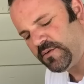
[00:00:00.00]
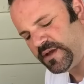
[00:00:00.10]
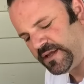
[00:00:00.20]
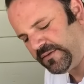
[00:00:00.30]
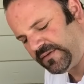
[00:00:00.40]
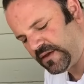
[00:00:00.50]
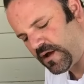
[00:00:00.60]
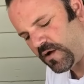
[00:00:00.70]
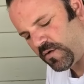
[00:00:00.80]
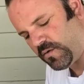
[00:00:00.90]
We used
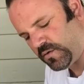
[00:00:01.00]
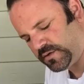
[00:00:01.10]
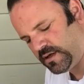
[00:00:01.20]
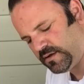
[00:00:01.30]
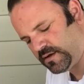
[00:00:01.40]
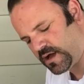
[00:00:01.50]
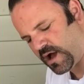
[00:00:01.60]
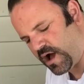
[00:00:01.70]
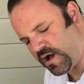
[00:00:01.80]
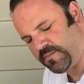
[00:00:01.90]
gold,
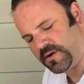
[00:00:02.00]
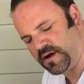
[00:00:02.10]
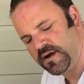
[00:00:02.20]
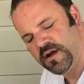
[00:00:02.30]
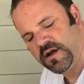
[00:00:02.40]
copper,